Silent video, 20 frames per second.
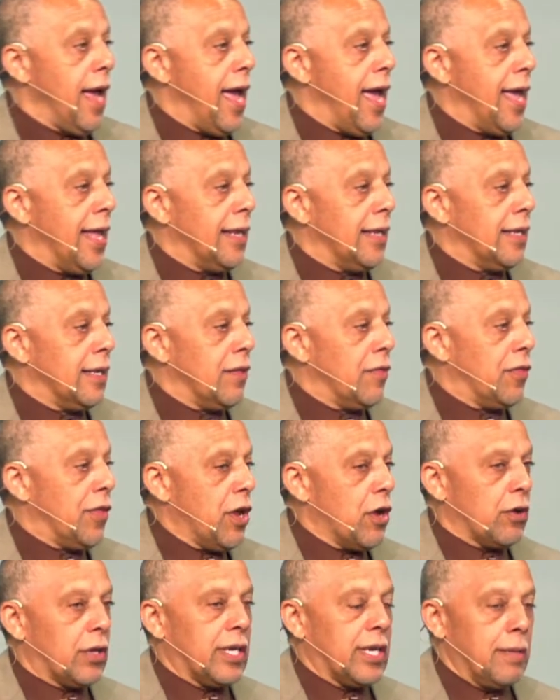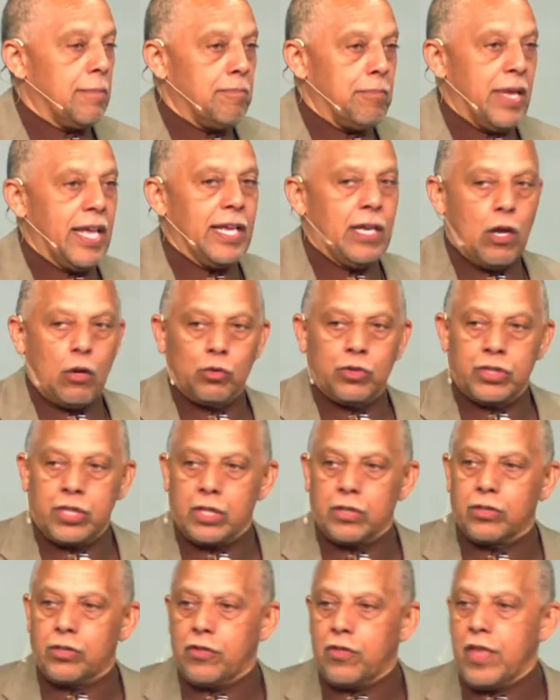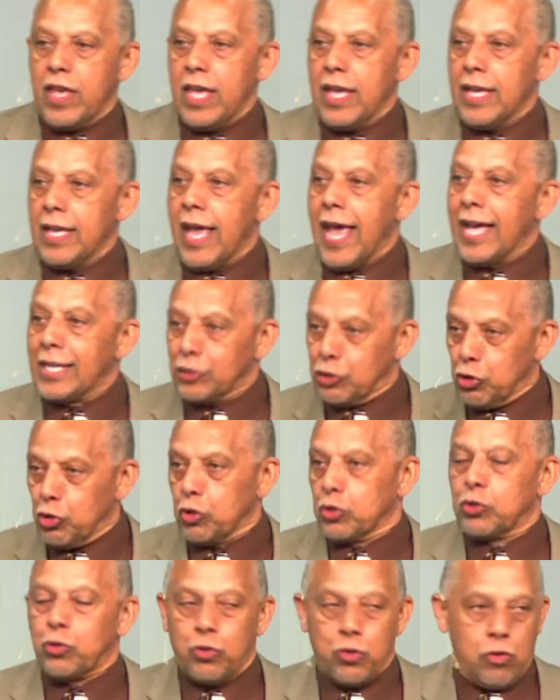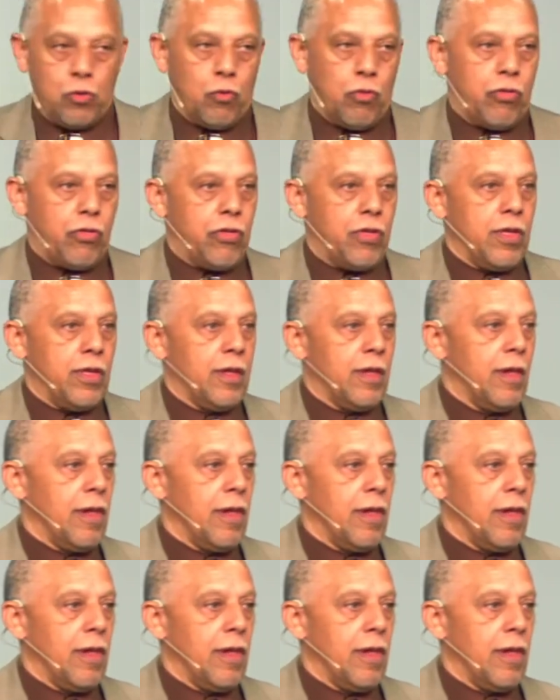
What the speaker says: And there can be no such thing as your truth.